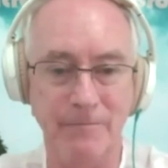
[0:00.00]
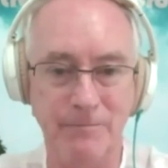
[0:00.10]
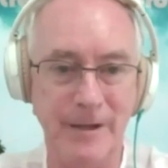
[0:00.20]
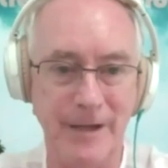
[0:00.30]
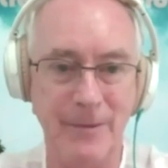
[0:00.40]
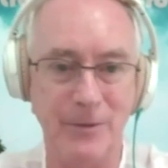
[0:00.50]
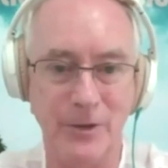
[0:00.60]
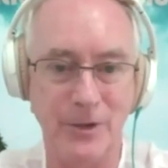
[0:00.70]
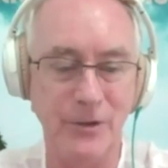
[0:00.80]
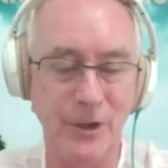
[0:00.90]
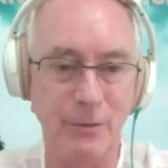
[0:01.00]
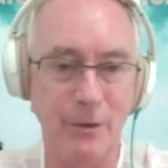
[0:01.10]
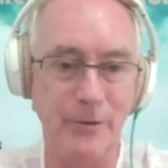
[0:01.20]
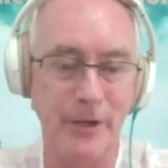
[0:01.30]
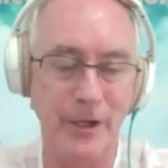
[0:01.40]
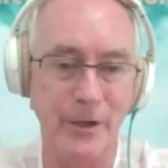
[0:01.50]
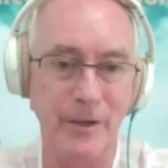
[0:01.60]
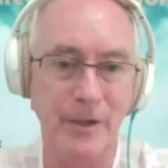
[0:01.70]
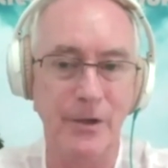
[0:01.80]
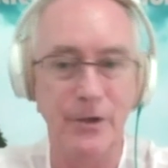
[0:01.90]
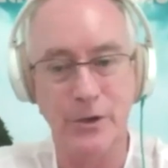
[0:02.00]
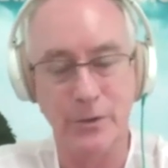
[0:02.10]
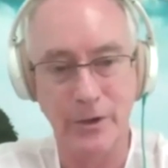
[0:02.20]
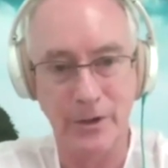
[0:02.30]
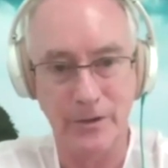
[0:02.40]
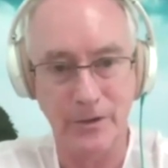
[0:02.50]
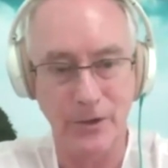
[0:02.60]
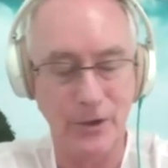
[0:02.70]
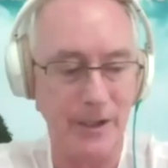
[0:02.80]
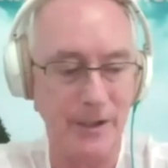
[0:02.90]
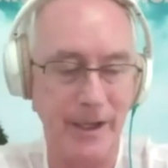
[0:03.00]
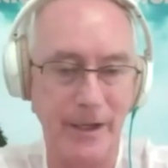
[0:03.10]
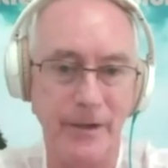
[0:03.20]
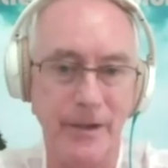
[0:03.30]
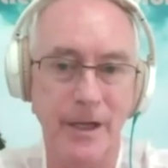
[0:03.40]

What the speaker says: able to continue operating during the shutdown.